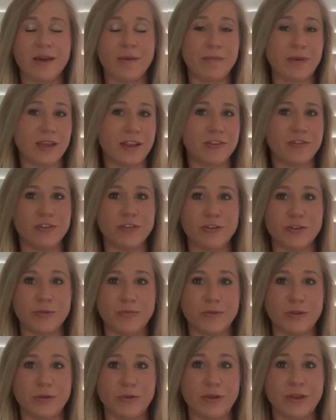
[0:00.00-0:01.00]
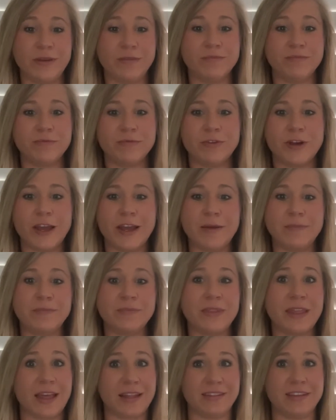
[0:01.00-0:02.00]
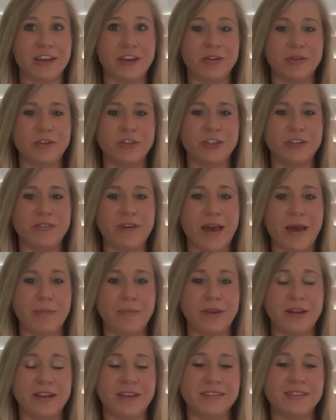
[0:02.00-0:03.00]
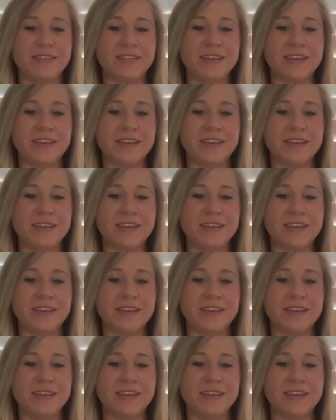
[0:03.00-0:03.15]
internal beauty, right? That's how you achieve happiness.